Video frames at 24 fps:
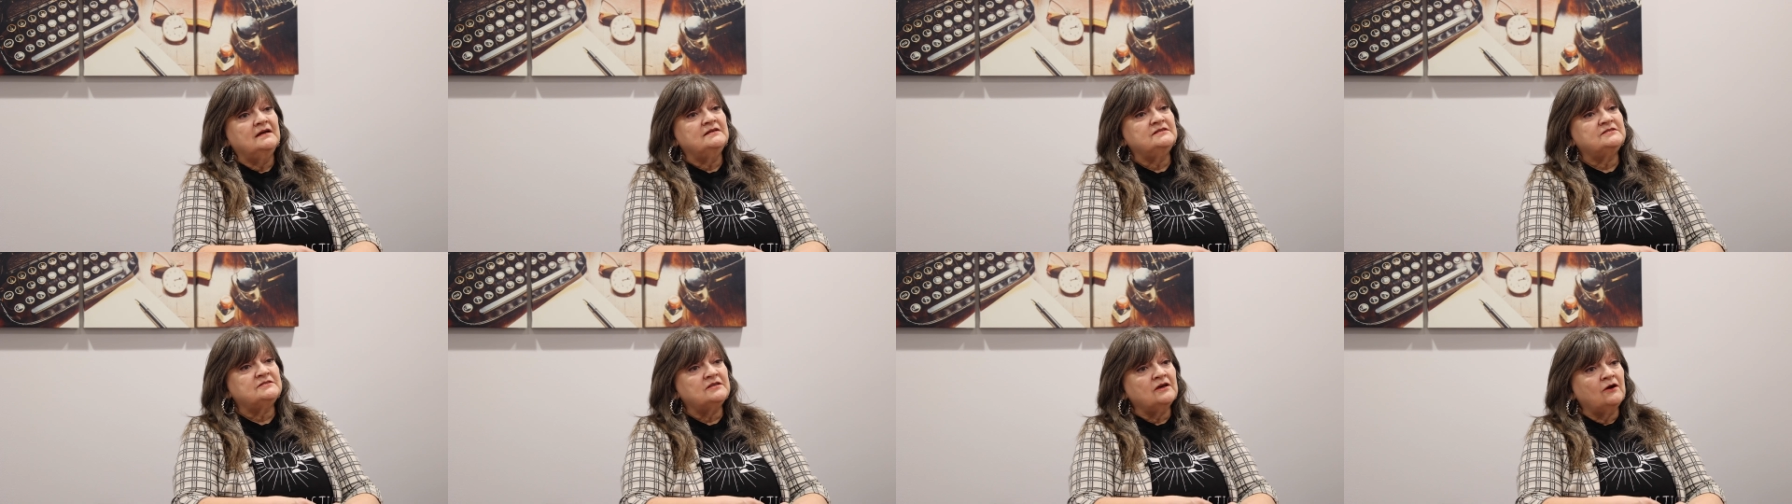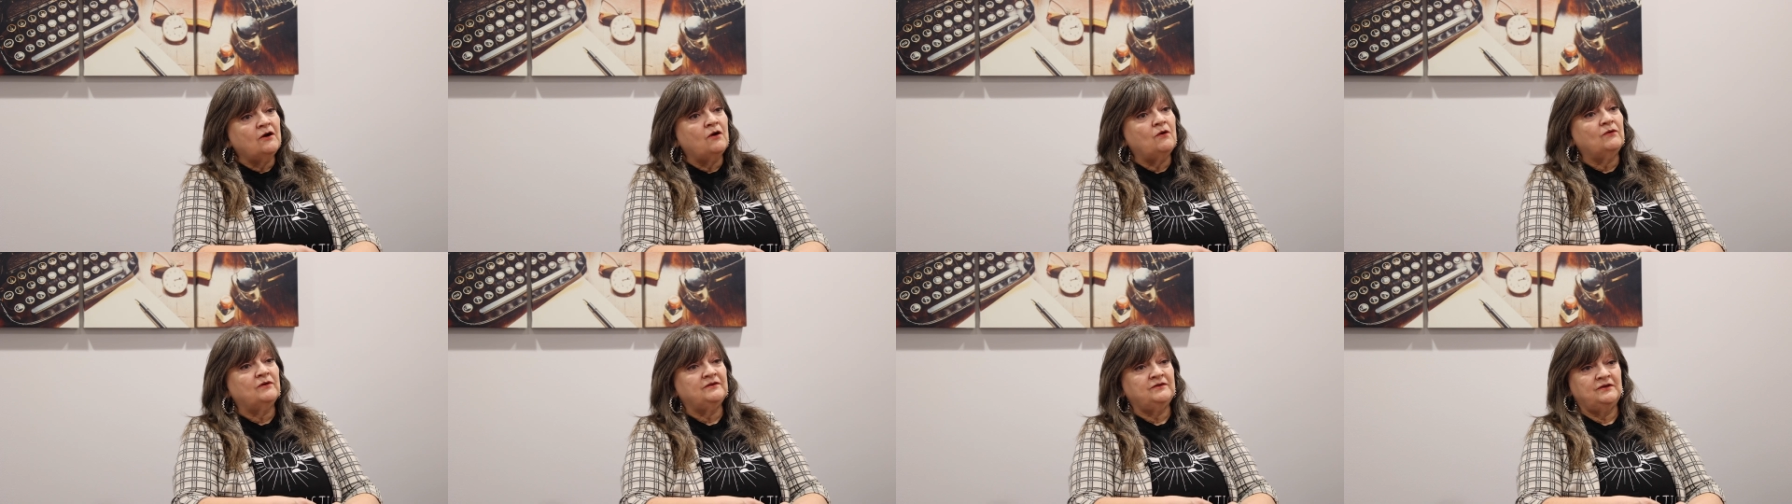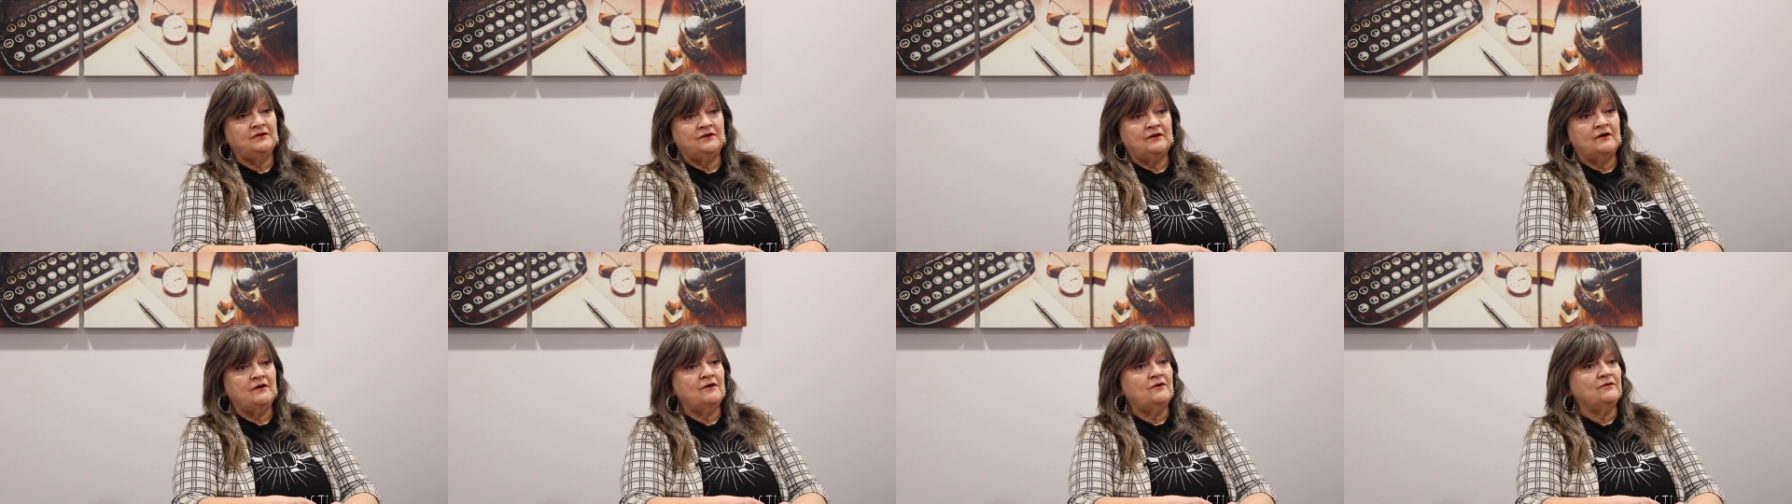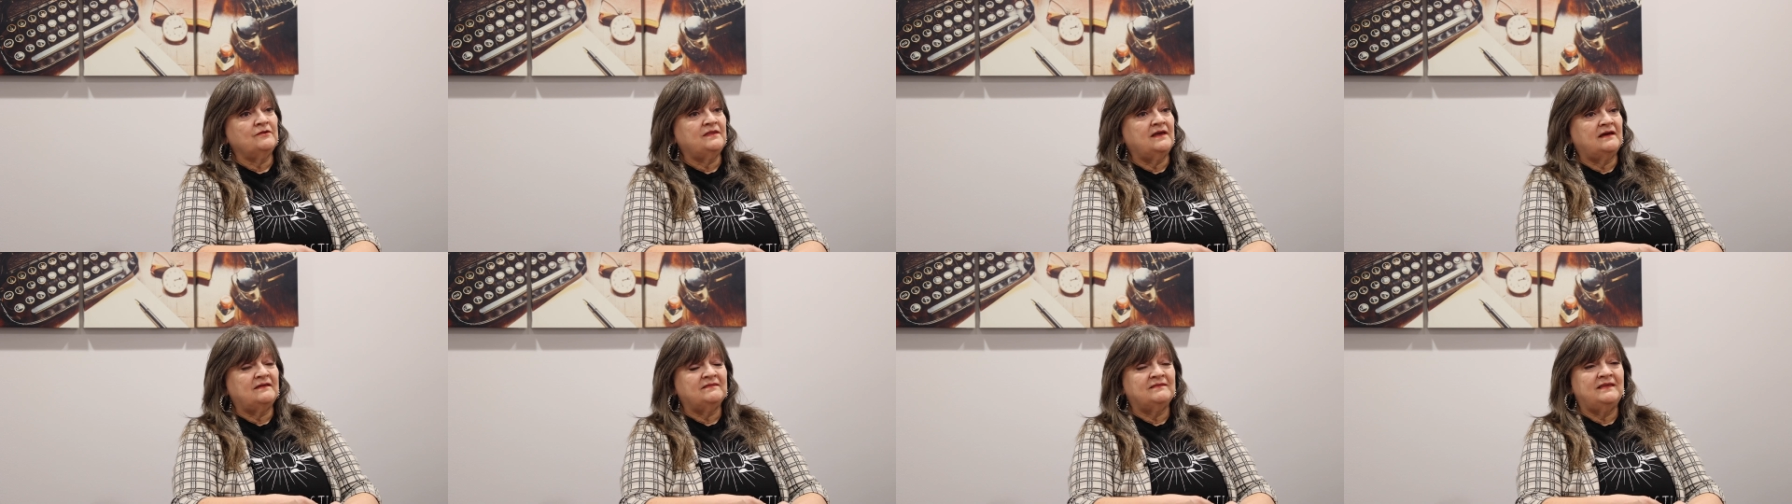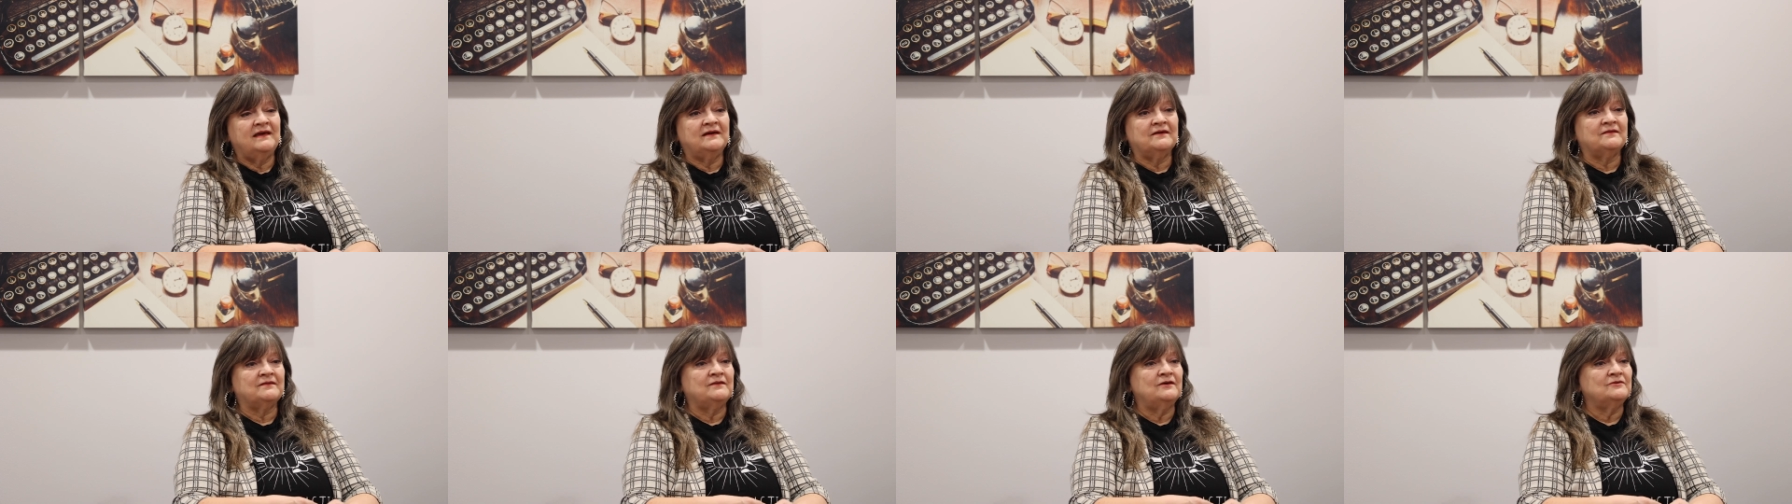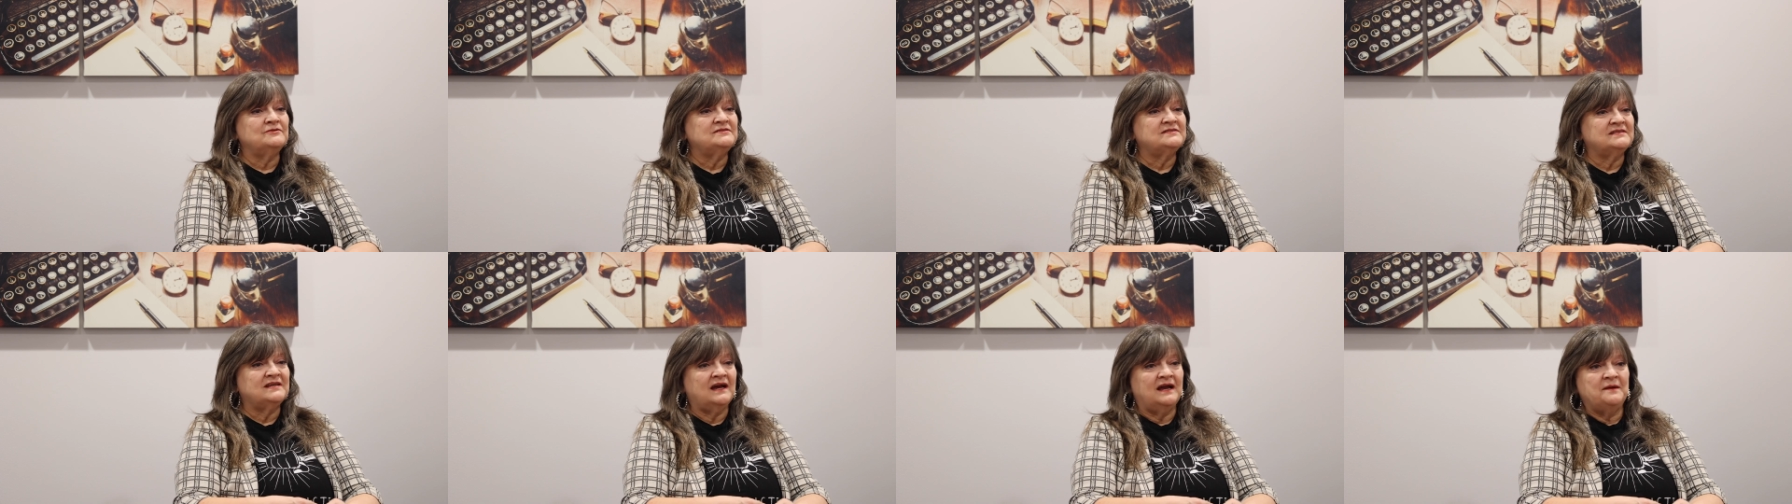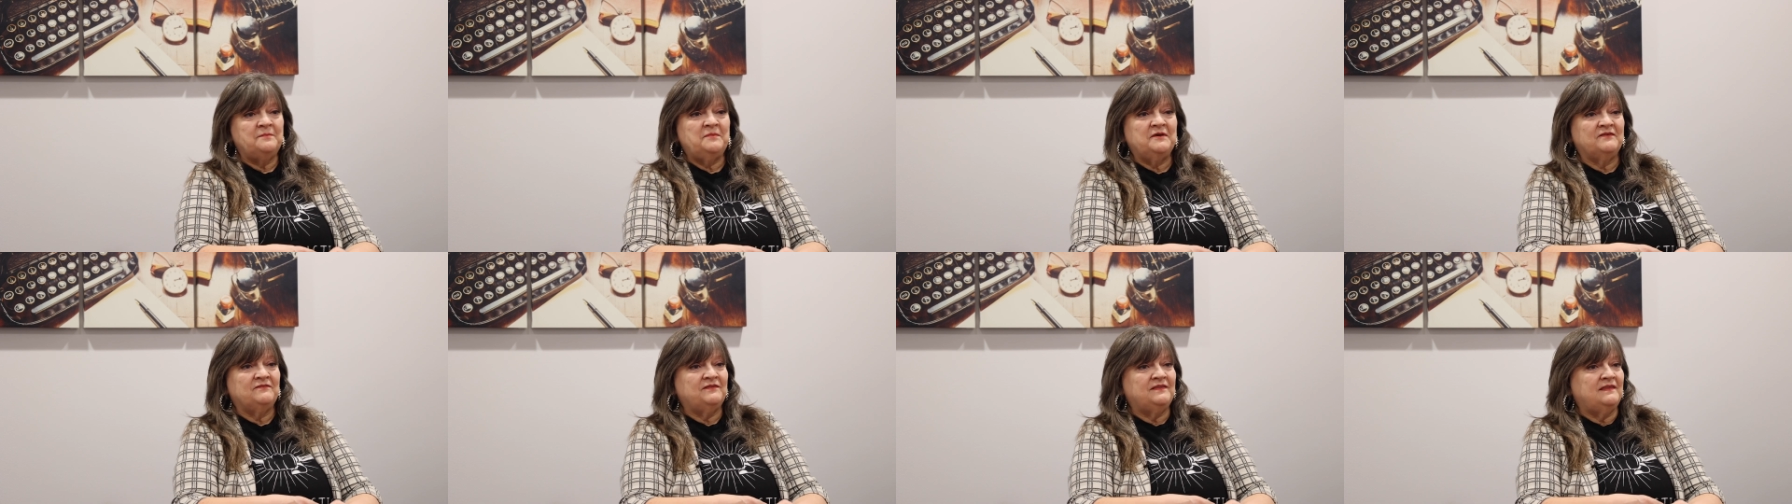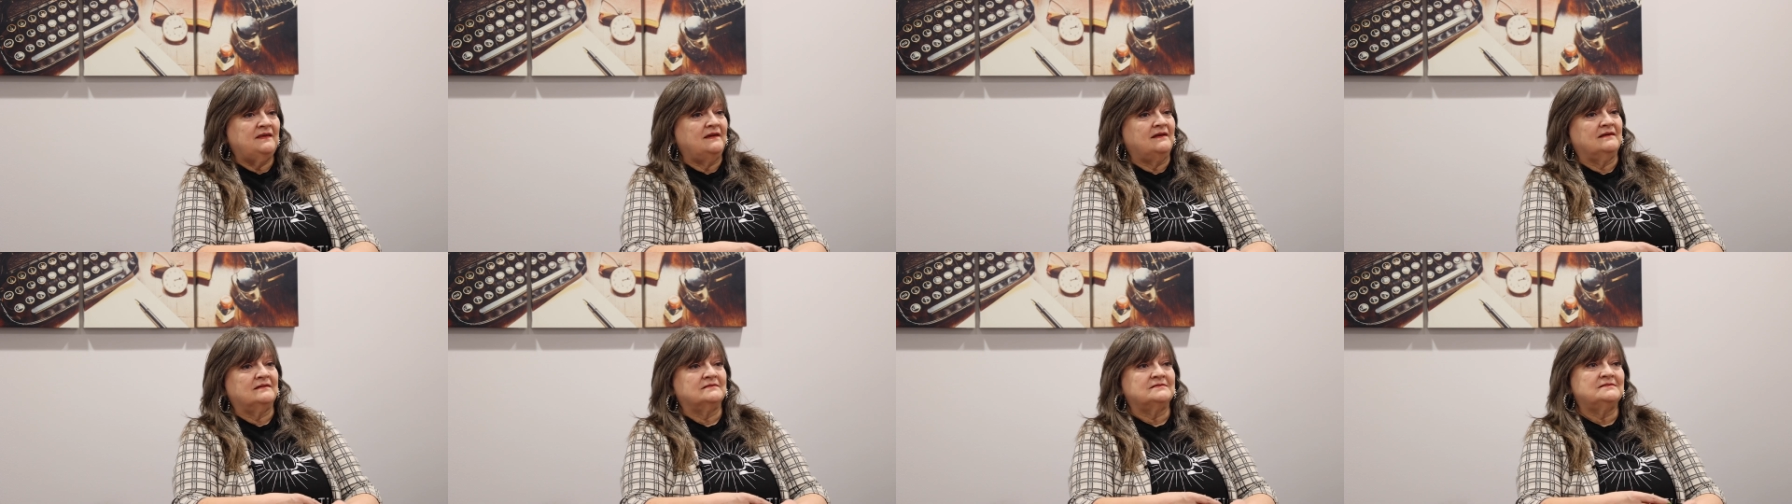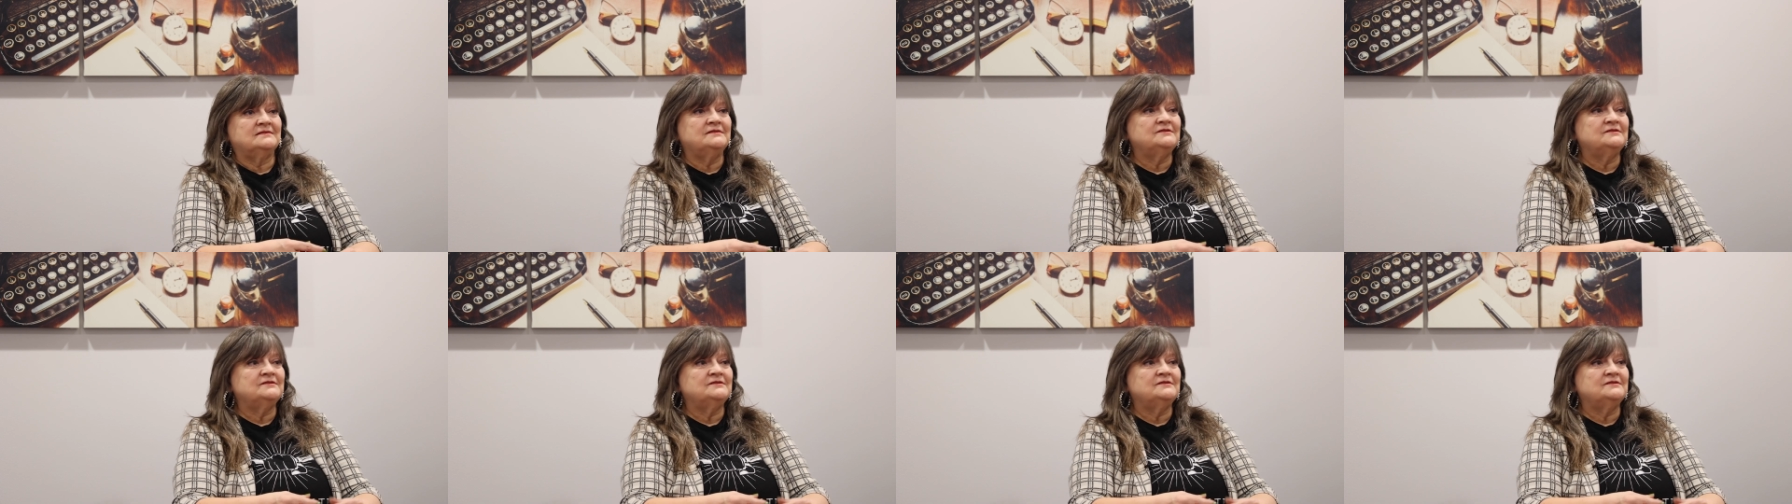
So, that those type of things,